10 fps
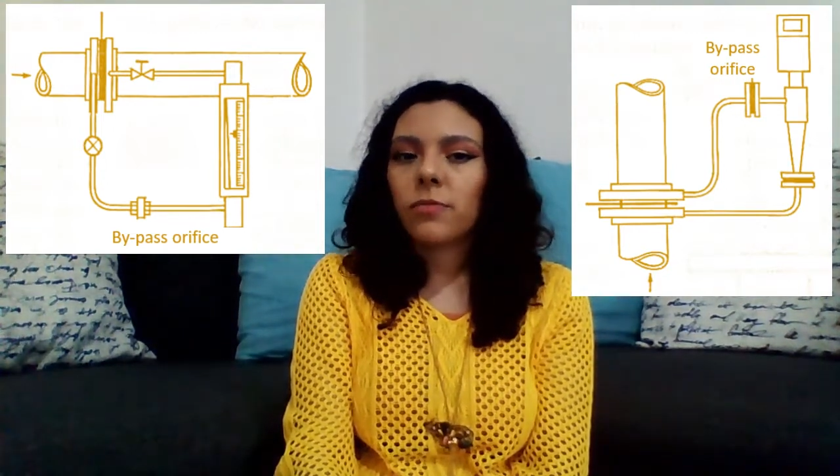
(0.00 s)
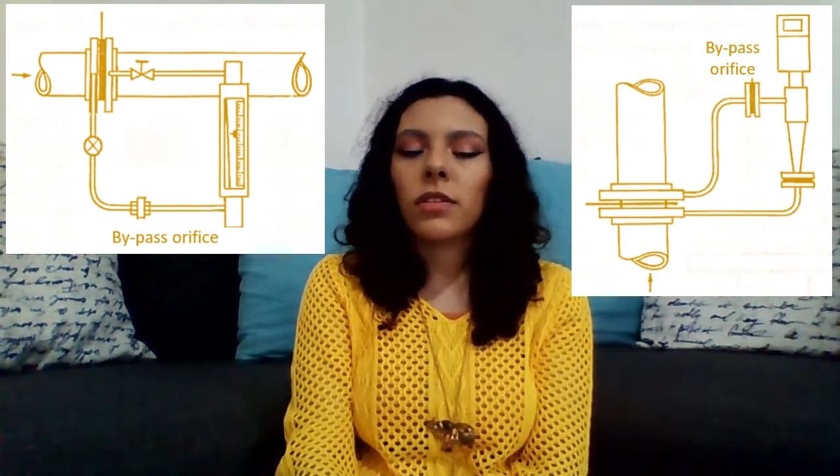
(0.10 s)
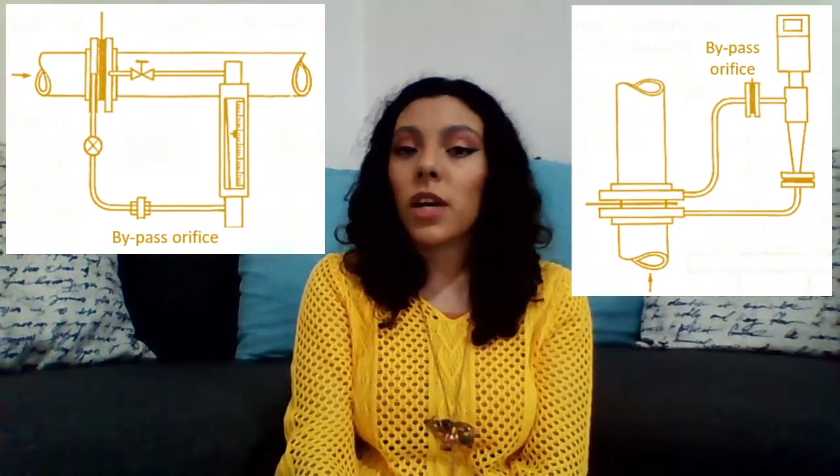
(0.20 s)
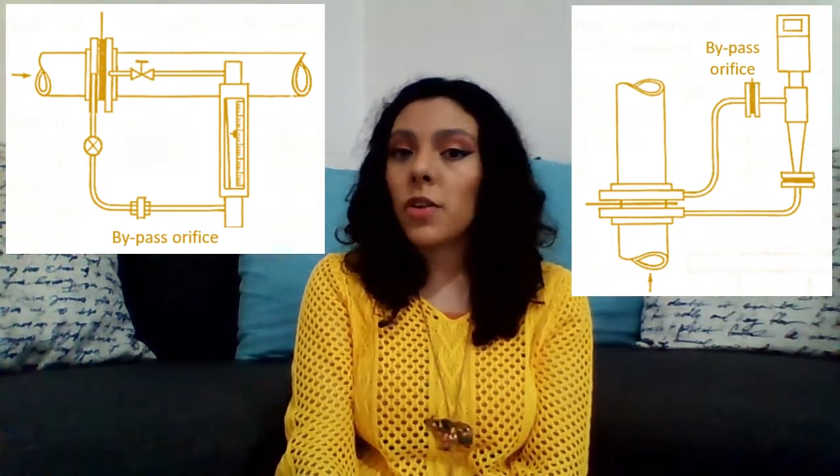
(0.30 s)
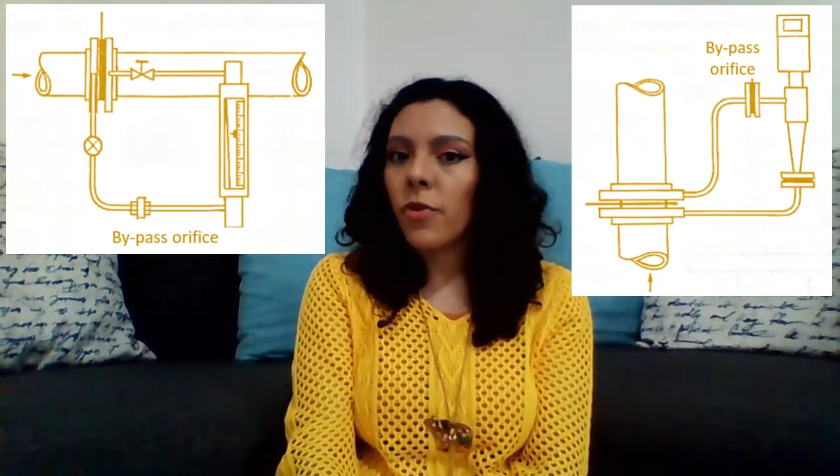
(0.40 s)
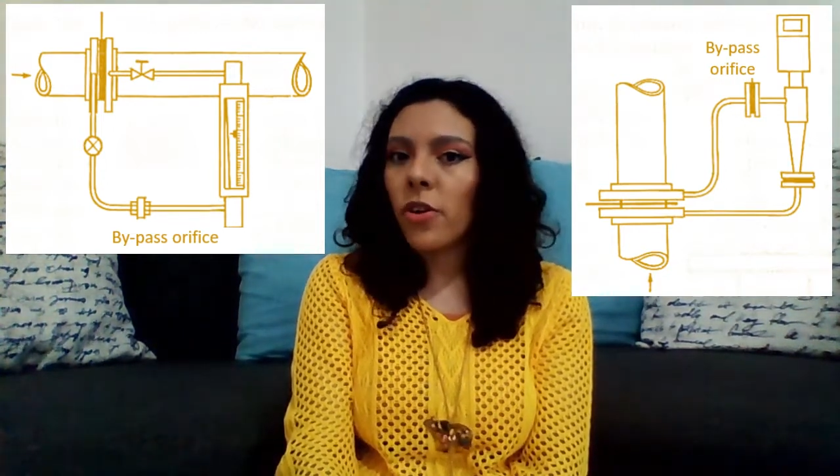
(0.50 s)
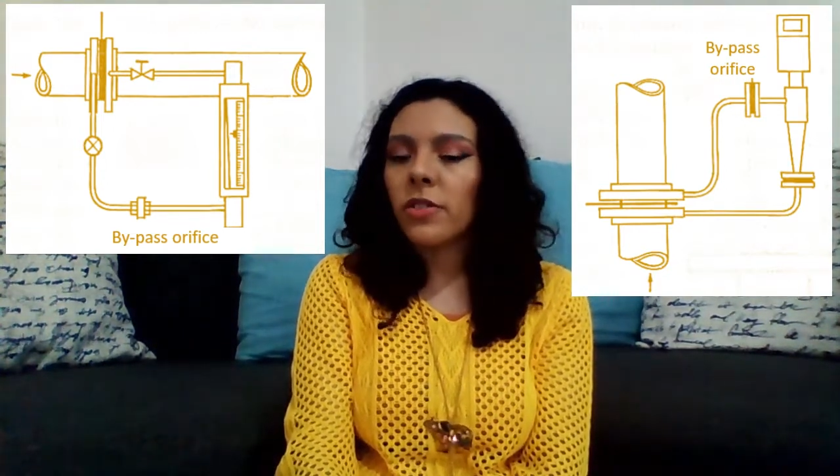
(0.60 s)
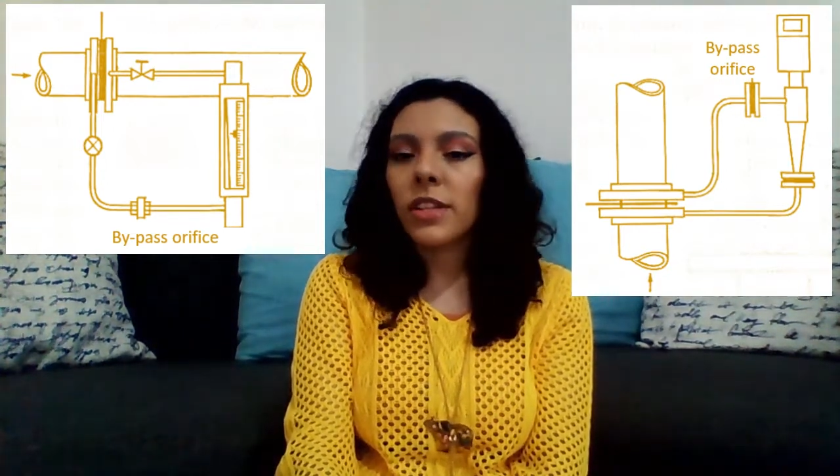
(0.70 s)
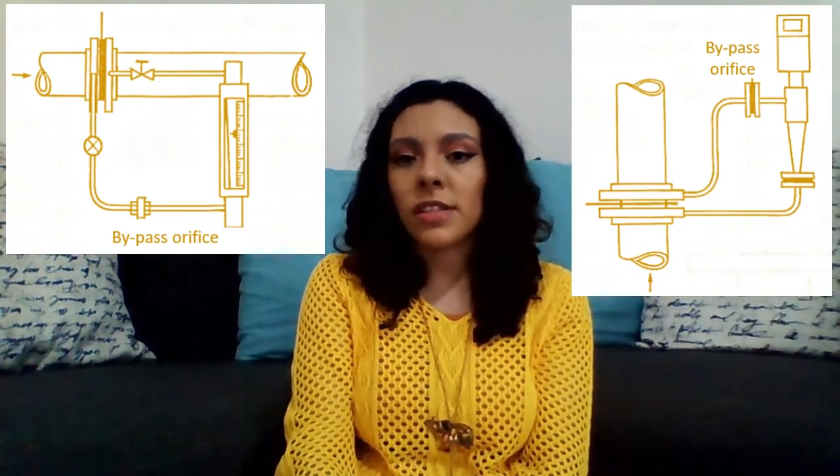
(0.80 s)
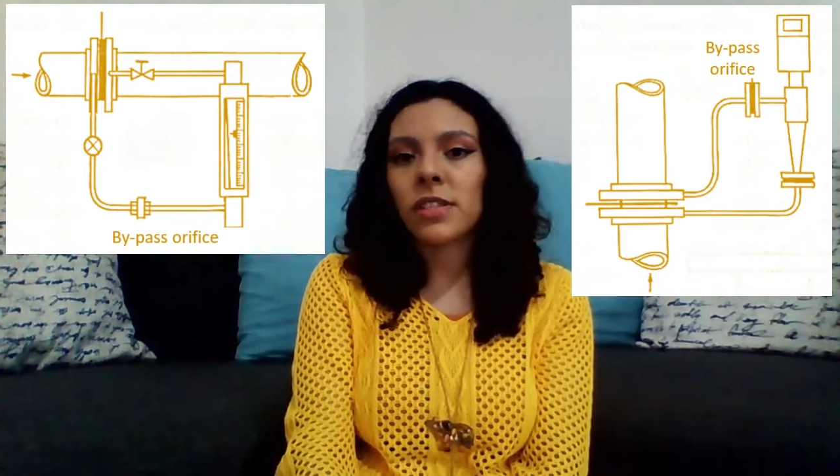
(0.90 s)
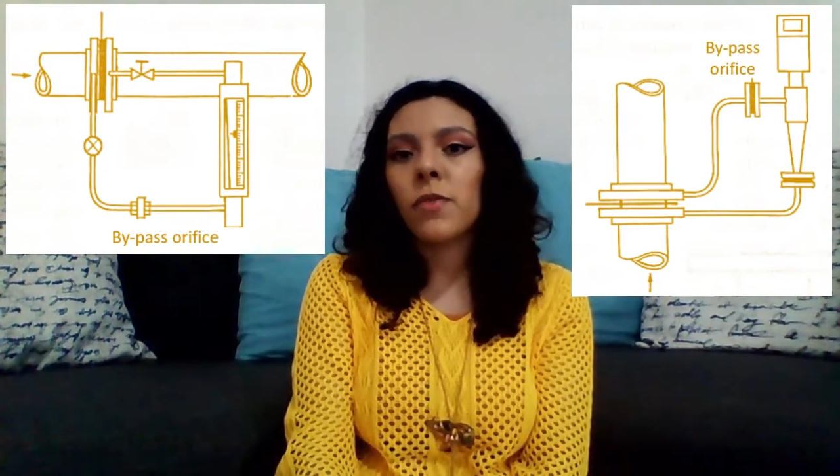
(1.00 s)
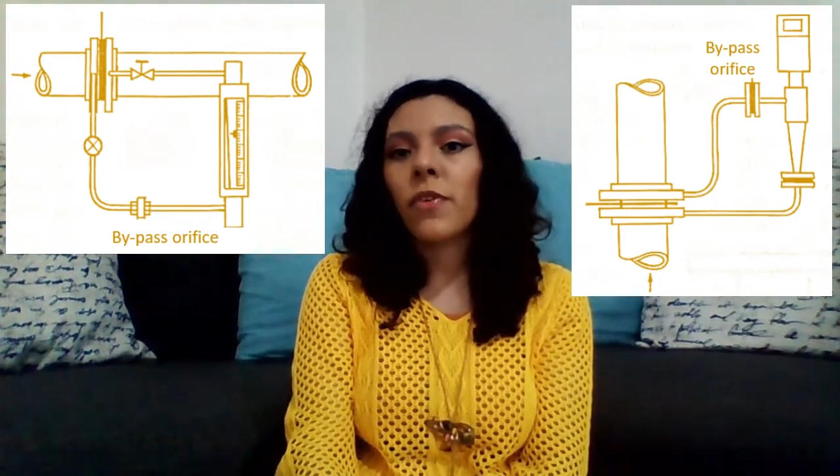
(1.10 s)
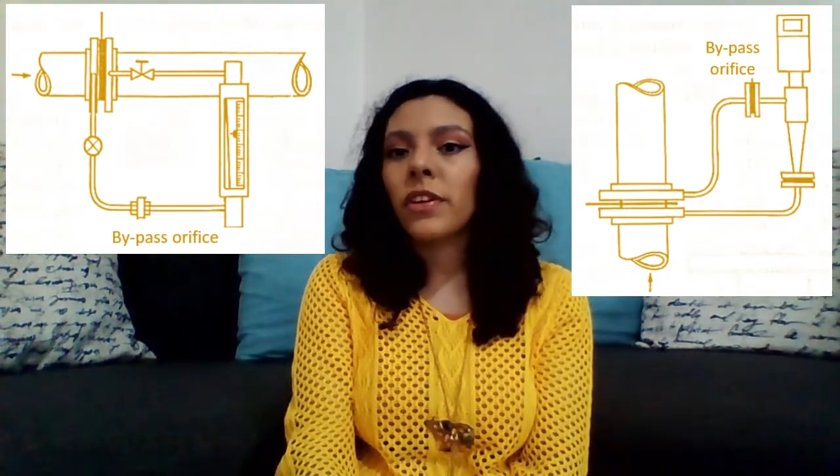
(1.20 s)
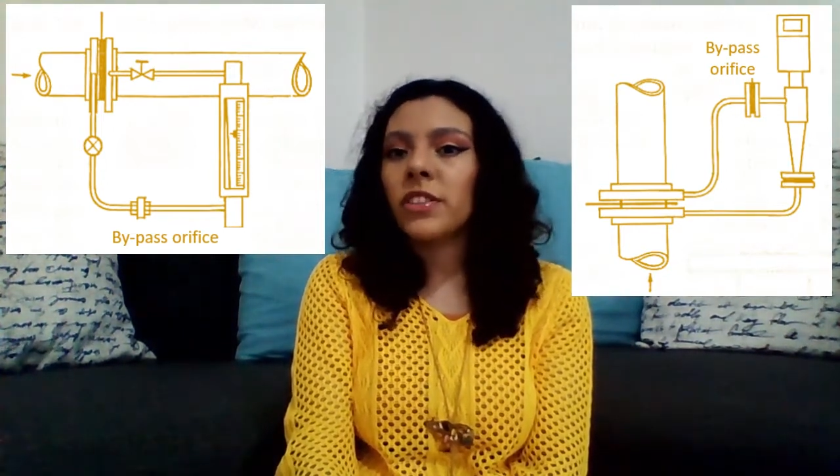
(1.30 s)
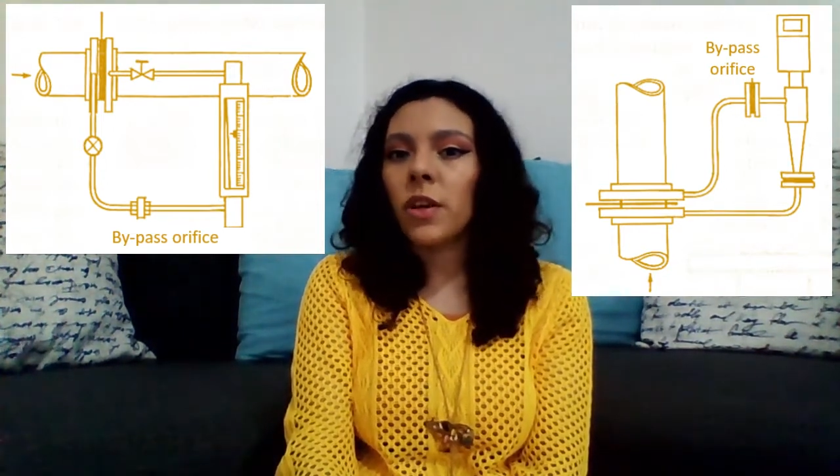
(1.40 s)
Therefore, this
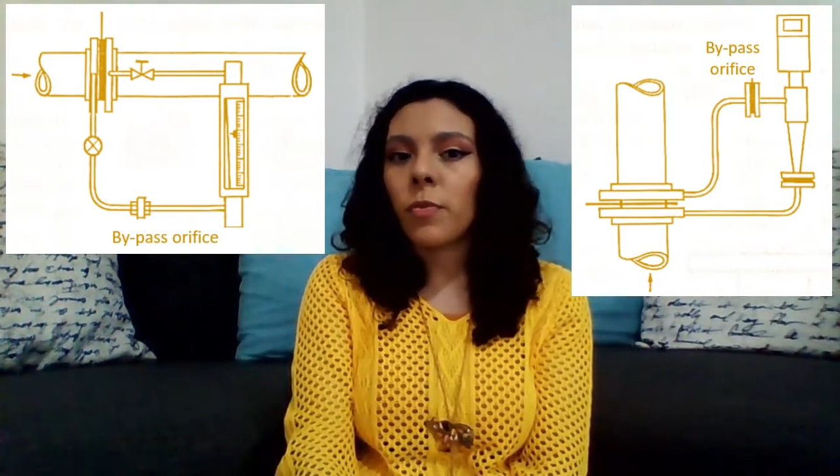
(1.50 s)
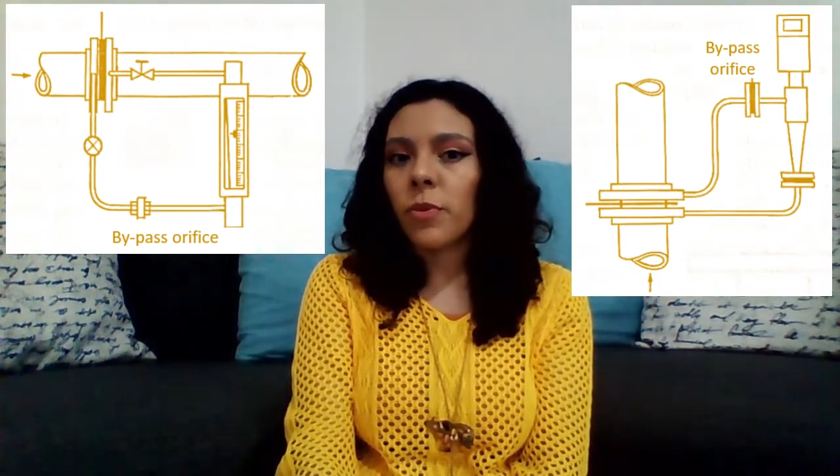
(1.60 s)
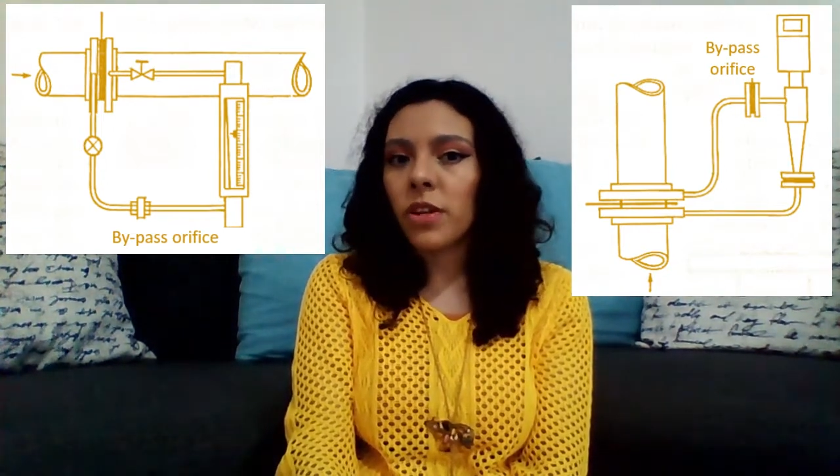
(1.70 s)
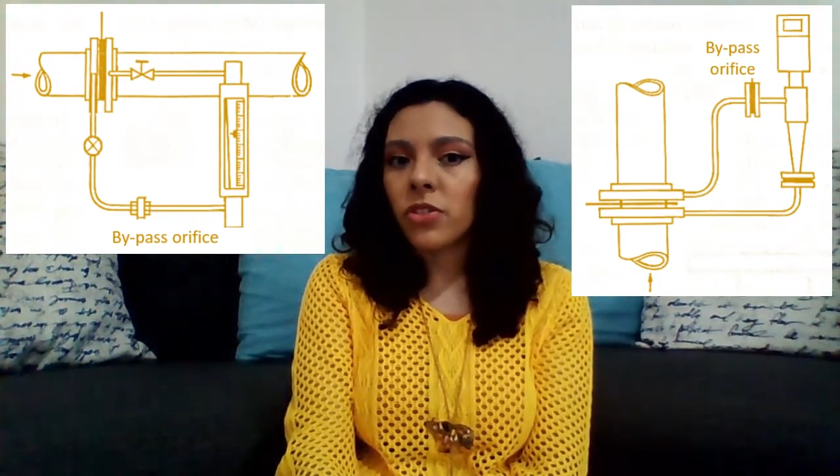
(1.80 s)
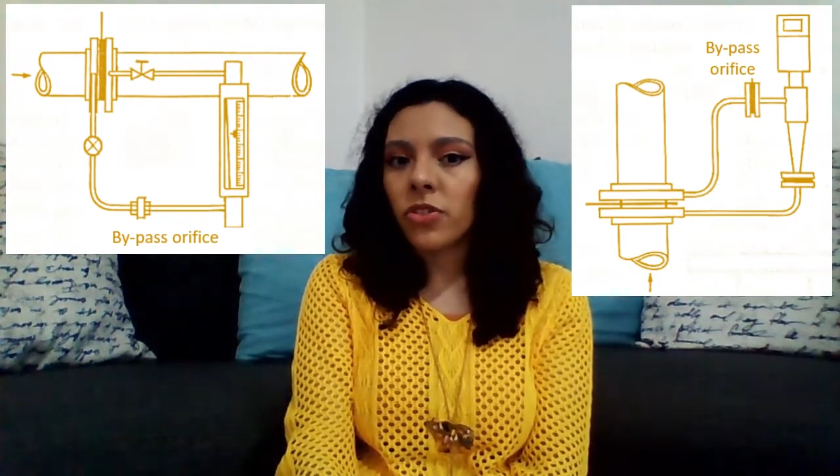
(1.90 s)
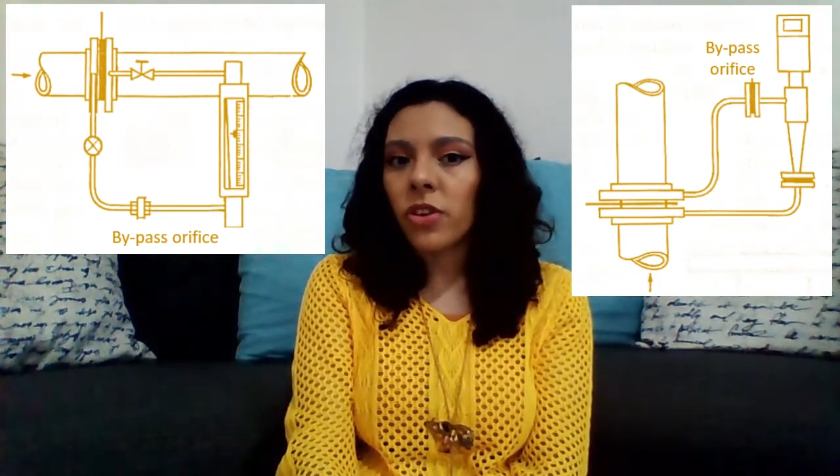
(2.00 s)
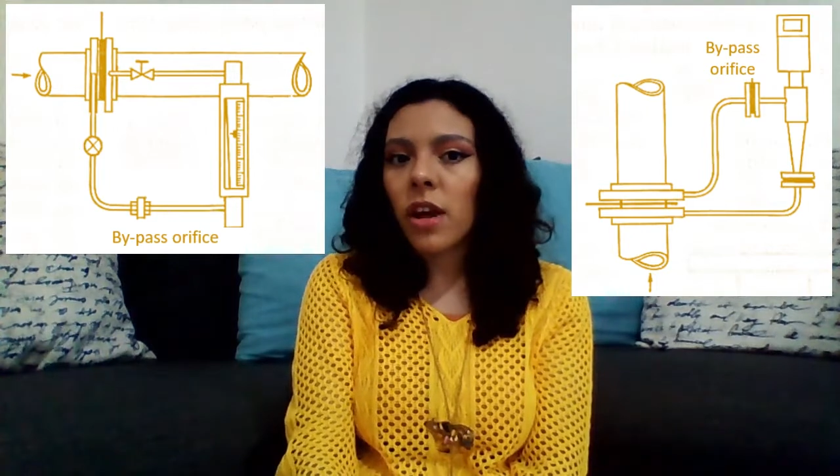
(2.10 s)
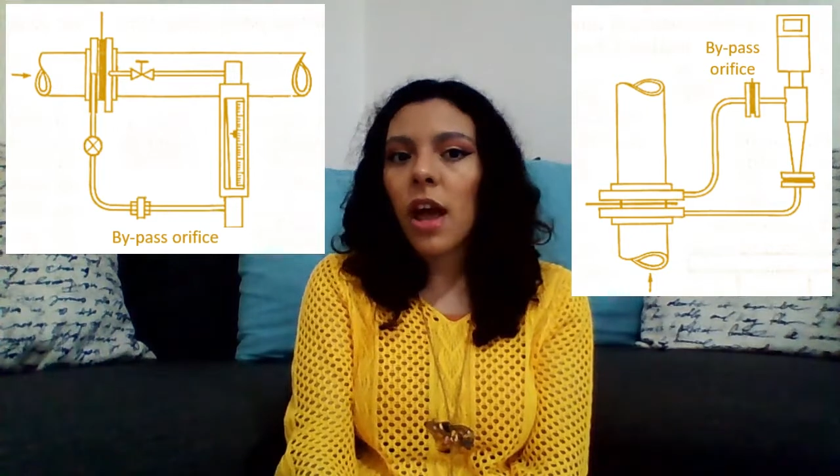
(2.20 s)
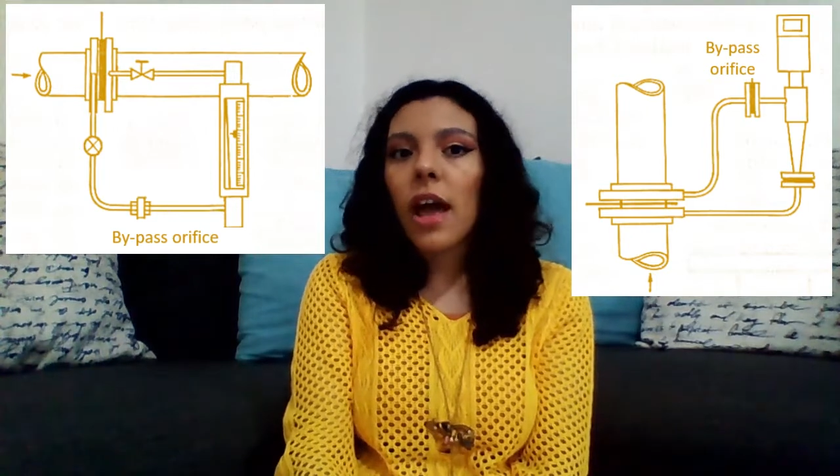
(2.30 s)
differential pressure